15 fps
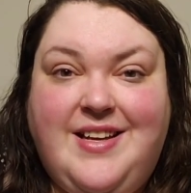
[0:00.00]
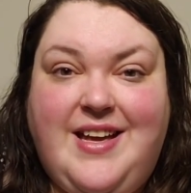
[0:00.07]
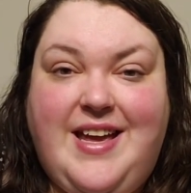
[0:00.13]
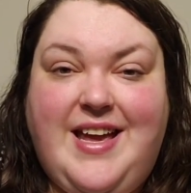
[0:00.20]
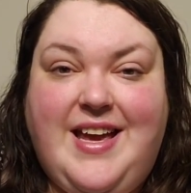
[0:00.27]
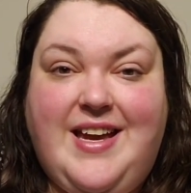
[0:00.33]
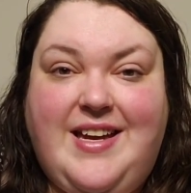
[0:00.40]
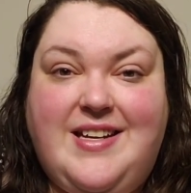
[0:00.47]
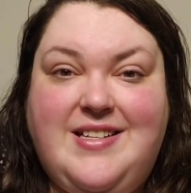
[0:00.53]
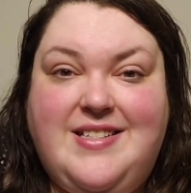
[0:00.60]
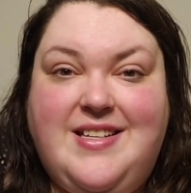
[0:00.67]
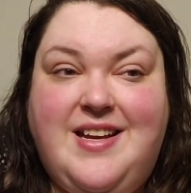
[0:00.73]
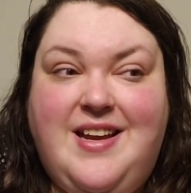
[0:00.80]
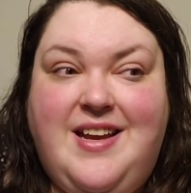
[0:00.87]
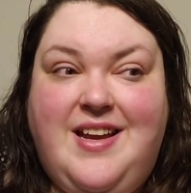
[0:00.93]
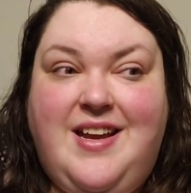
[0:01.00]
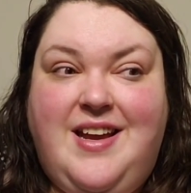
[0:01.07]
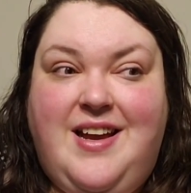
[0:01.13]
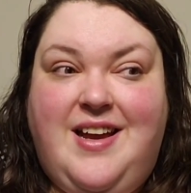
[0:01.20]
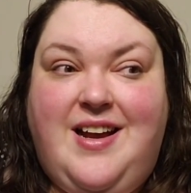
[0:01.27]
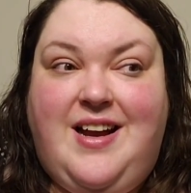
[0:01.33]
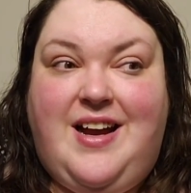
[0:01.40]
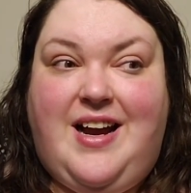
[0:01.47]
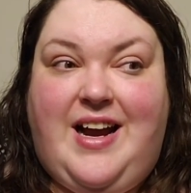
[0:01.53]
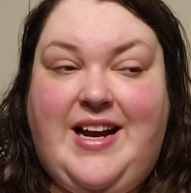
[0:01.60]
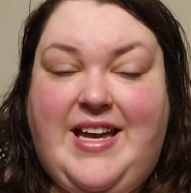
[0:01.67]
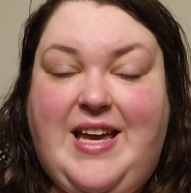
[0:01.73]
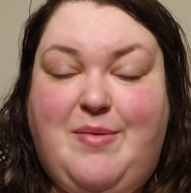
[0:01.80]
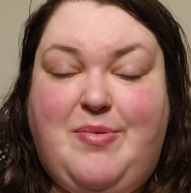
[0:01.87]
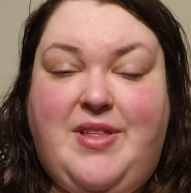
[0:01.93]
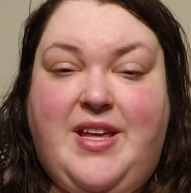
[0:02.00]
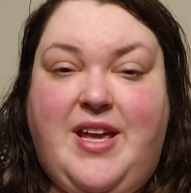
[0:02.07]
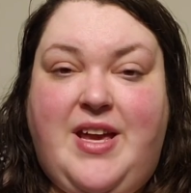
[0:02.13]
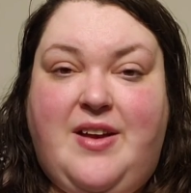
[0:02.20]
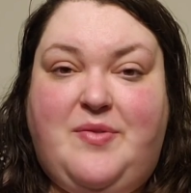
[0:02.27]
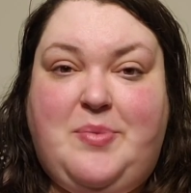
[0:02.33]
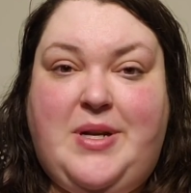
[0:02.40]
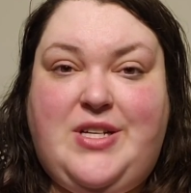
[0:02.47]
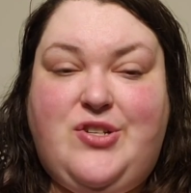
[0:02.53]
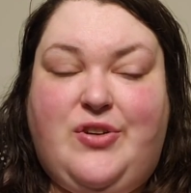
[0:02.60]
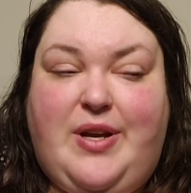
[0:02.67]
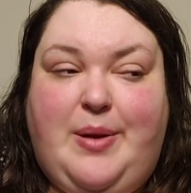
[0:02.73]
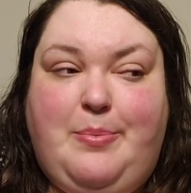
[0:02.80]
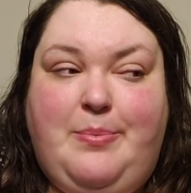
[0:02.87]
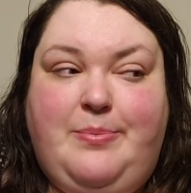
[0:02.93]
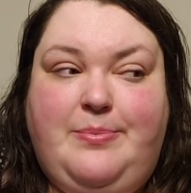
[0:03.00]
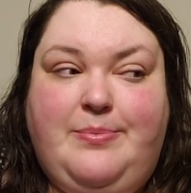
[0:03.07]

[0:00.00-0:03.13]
And I keep thinking of my trip.